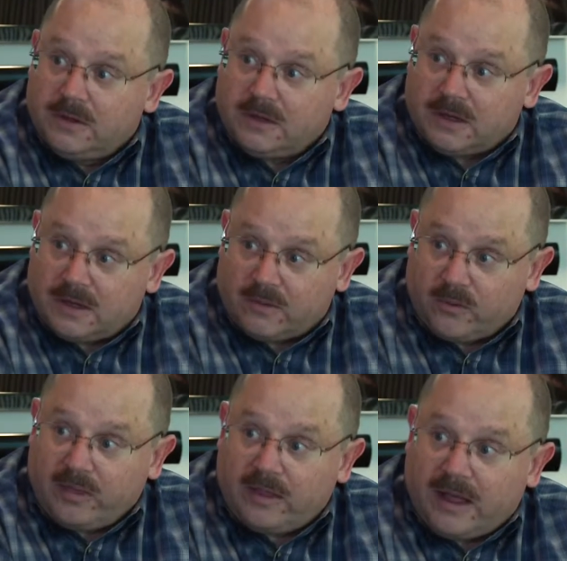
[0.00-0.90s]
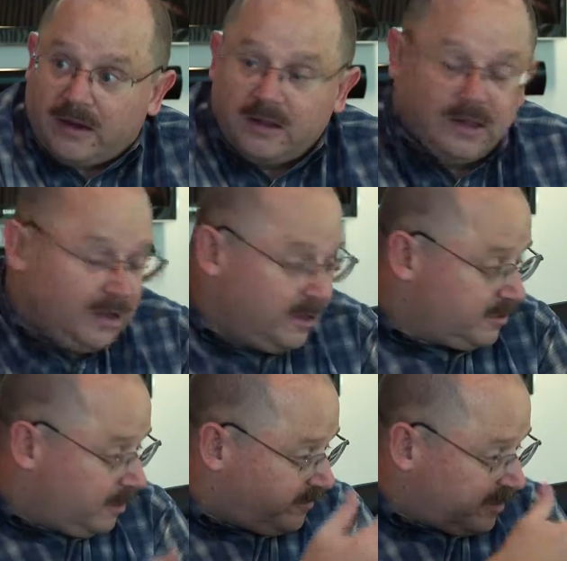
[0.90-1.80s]
with that.
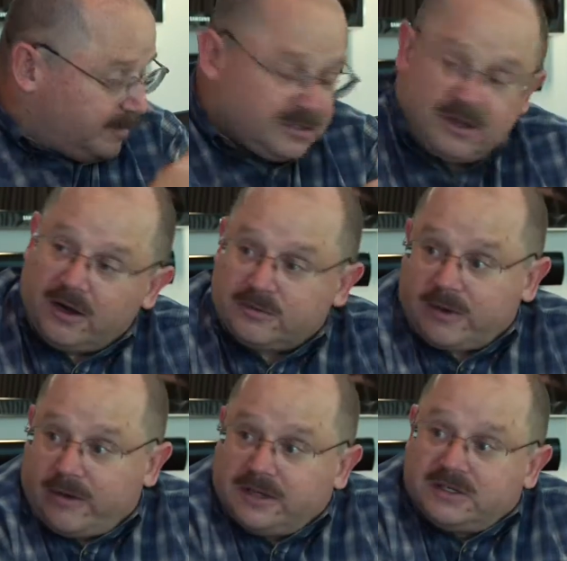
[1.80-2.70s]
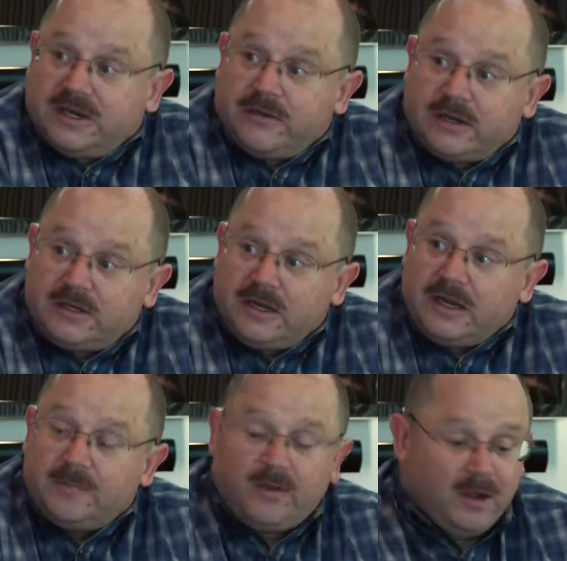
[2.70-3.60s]
So if somebody starts with our engineering
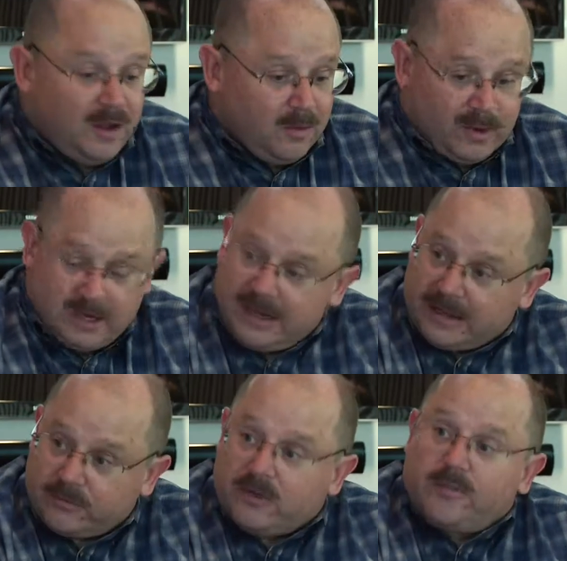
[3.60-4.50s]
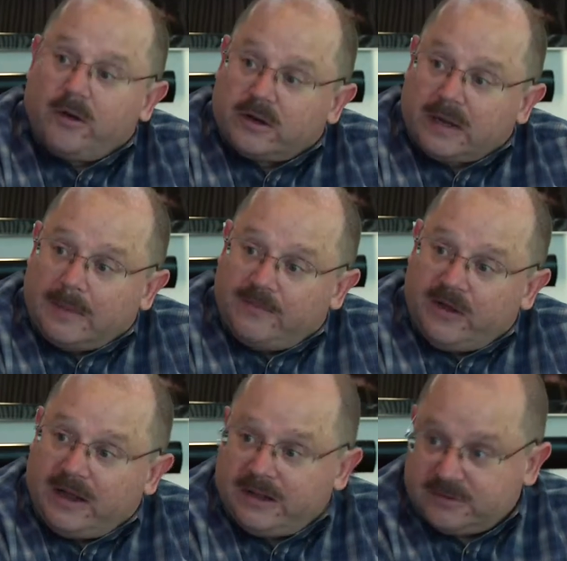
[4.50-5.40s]
team, we can take it through the prototype
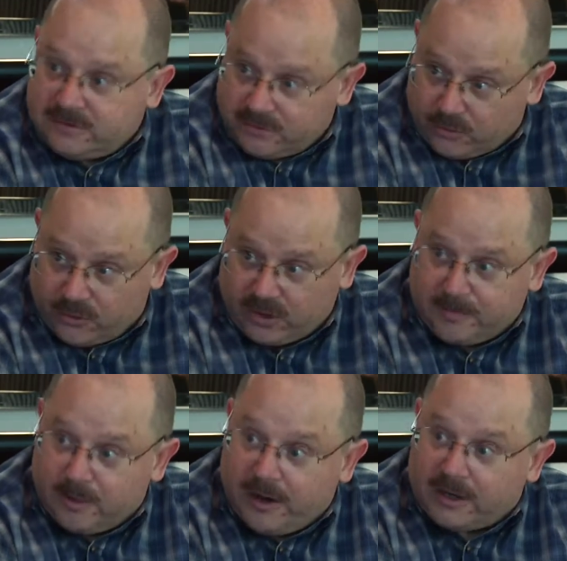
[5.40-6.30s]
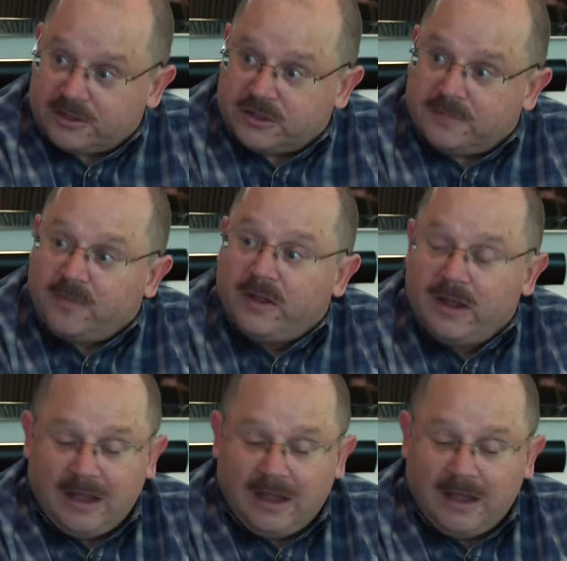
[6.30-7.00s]
phase, through early production.